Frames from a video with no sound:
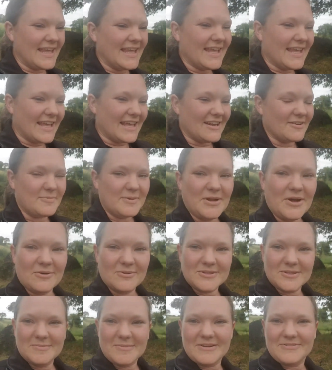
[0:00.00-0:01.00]
And I've been
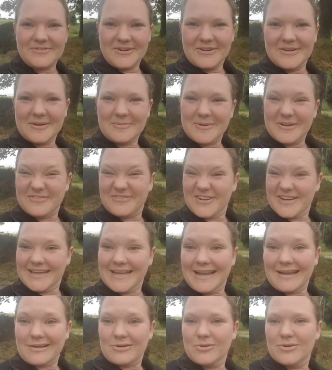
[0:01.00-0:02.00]
holding my phone up at a funny
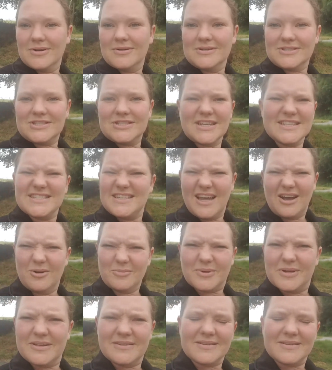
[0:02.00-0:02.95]
angle, which doesn't help.